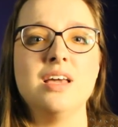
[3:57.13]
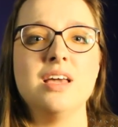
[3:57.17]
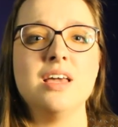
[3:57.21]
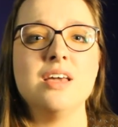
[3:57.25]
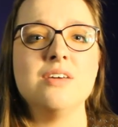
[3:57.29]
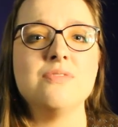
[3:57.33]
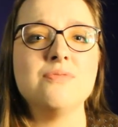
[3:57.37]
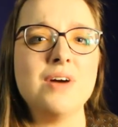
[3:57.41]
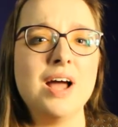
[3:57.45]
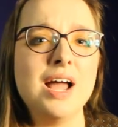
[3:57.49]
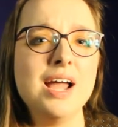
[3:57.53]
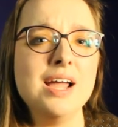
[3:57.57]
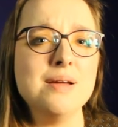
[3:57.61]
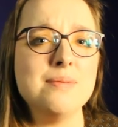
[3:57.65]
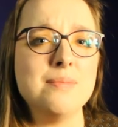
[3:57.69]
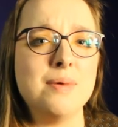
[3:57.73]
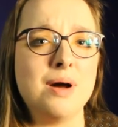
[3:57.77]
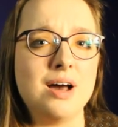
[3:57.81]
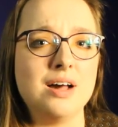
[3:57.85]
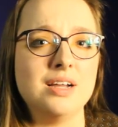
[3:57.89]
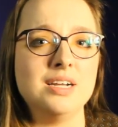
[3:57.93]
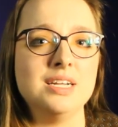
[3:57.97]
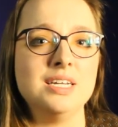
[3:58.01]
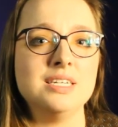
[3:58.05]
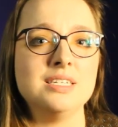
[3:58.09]
If I am
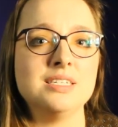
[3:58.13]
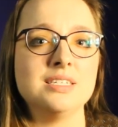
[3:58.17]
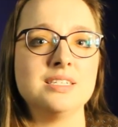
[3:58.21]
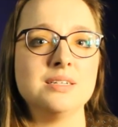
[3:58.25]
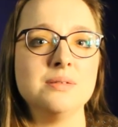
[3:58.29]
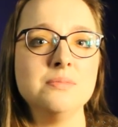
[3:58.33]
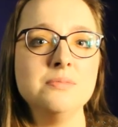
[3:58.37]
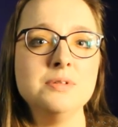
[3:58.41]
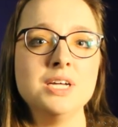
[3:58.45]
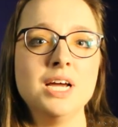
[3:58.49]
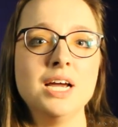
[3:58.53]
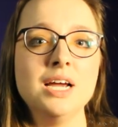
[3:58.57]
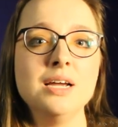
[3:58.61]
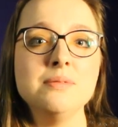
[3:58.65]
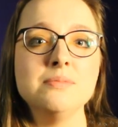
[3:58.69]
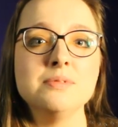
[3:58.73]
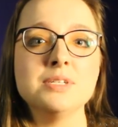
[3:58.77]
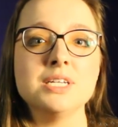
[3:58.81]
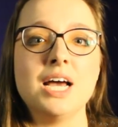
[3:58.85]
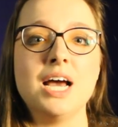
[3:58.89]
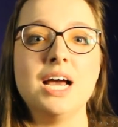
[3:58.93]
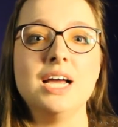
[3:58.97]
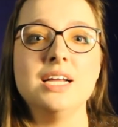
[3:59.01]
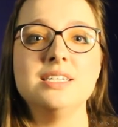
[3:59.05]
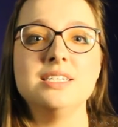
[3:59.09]
honest, sometimes
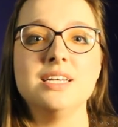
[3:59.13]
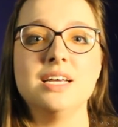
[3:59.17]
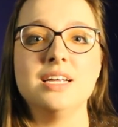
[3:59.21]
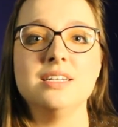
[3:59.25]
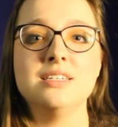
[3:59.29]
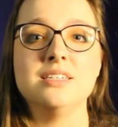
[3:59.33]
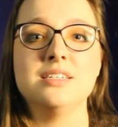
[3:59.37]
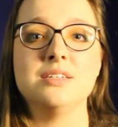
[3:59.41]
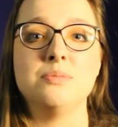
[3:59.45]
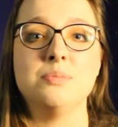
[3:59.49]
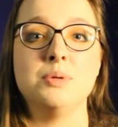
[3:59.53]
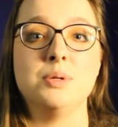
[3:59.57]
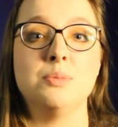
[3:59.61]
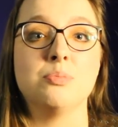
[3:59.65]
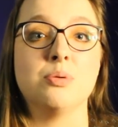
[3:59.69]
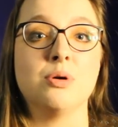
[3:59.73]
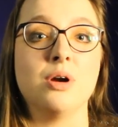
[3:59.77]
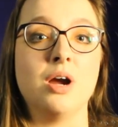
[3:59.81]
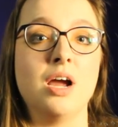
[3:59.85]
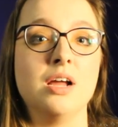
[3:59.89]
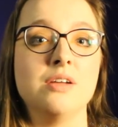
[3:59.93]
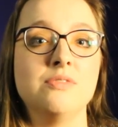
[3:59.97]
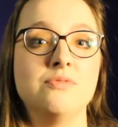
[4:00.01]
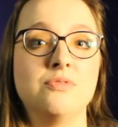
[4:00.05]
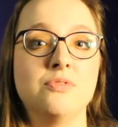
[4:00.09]
I tend to be
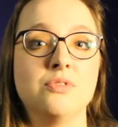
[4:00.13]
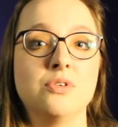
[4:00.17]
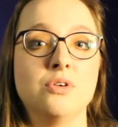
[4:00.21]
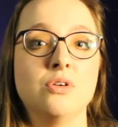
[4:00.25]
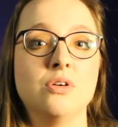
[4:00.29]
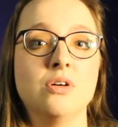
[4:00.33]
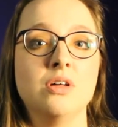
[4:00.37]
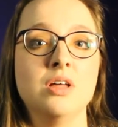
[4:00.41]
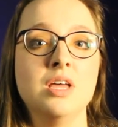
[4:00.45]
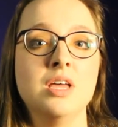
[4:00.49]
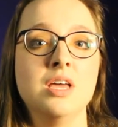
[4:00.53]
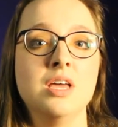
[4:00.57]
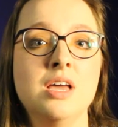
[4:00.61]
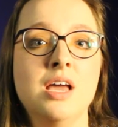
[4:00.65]
prideful,